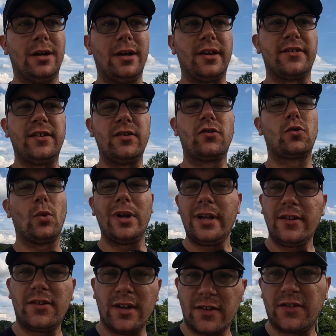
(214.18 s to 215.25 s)
since
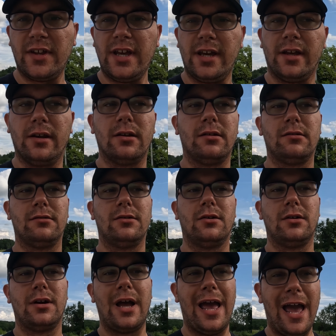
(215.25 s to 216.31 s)
2016,
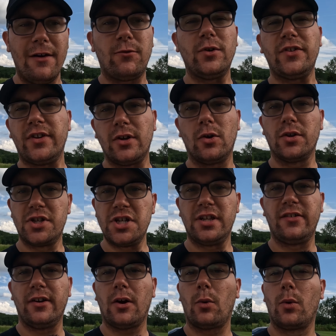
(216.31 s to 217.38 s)
every single
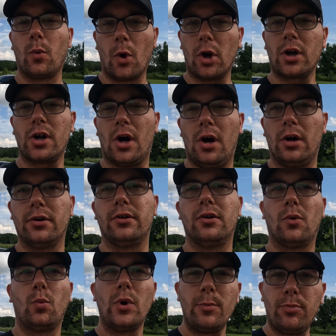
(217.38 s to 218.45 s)
GTR we work on,
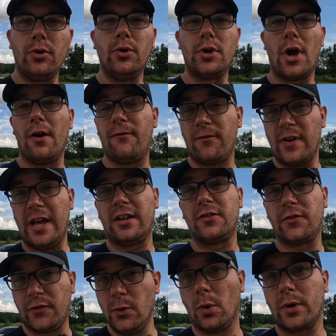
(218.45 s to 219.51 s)
we put a
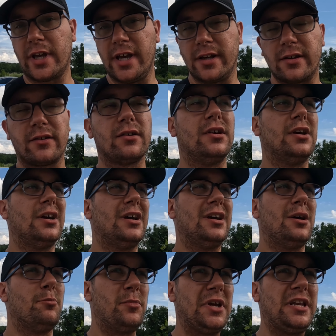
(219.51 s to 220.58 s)
flex fuel kit.
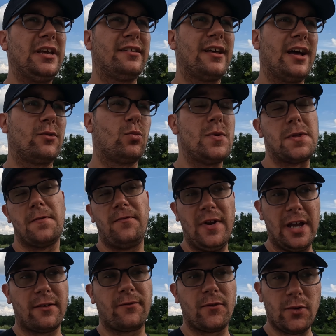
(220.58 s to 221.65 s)
Meaning that with a
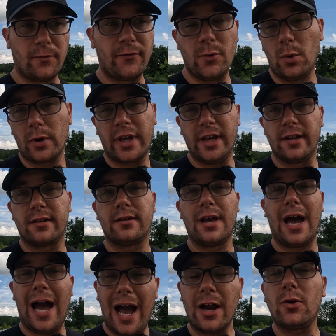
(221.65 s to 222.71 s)
flex fuel kit,
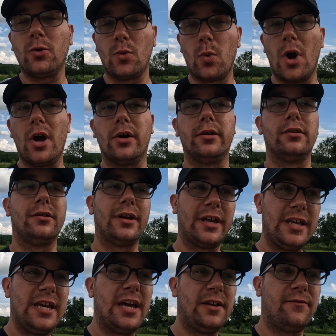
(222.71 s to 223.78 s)
I could run
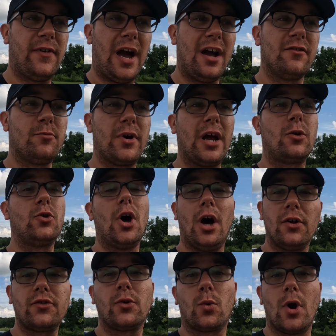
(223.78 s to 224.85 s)
E85, but I could
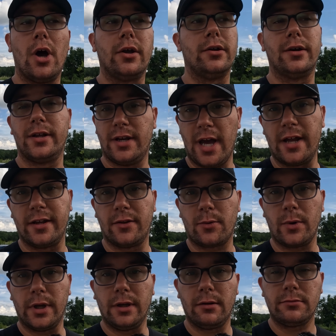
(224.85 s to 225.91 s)
also run
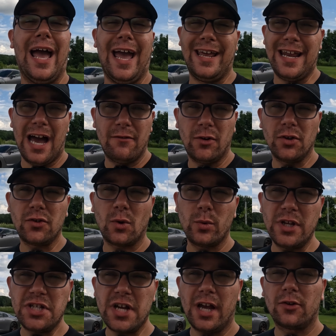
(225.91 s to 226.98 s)
93. And I've also
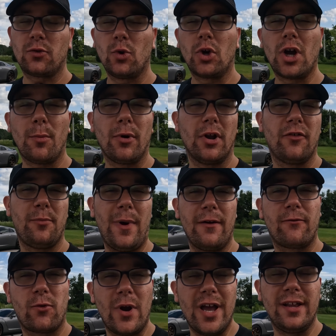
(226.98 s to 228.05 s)
reached out to a couple of my
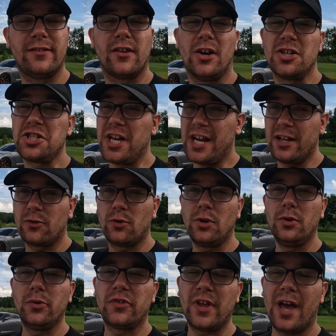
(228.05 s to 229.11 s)
friends. Shout out to
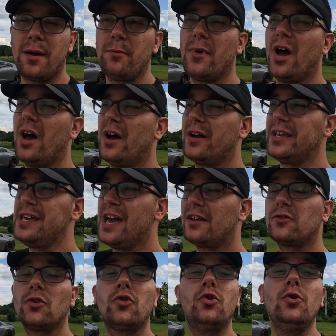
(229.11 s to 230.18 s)
you, Sam. He
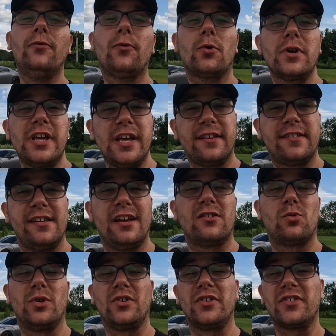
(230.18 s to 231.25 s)
has a
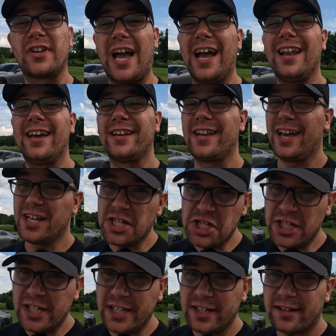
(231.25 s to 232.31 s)
240SX with a Skyline
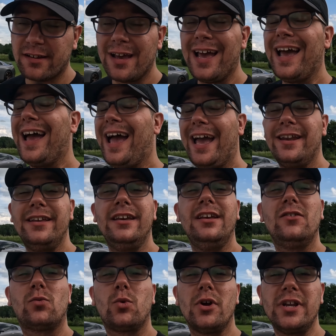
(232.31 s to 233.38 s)
engine in it, and
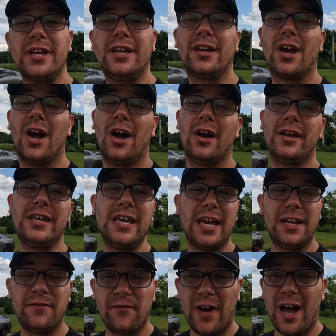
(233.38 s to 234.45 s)
he's running
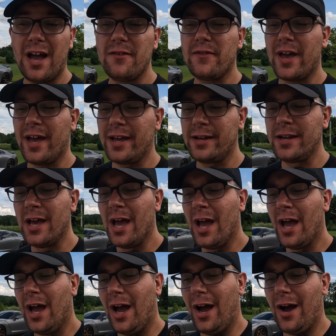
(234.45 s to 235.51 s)
E85. And
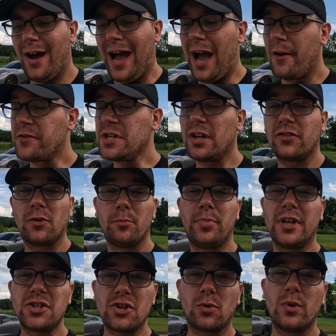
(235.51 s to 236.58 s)
I've shared some
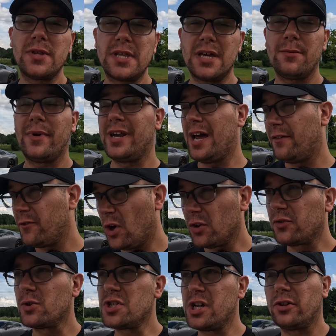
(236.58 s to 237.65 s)
picture with him, and I've
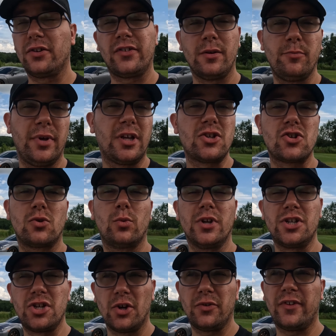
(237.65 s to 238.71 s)
also shared the same picture
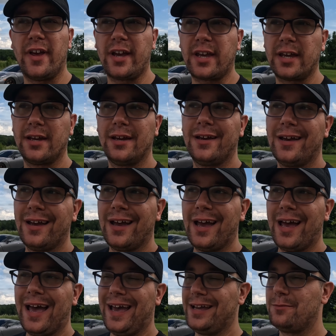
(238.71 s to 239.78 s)
with Jotech.
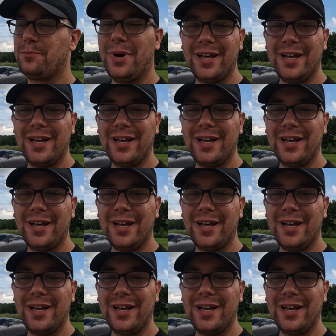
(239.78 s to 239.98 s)
And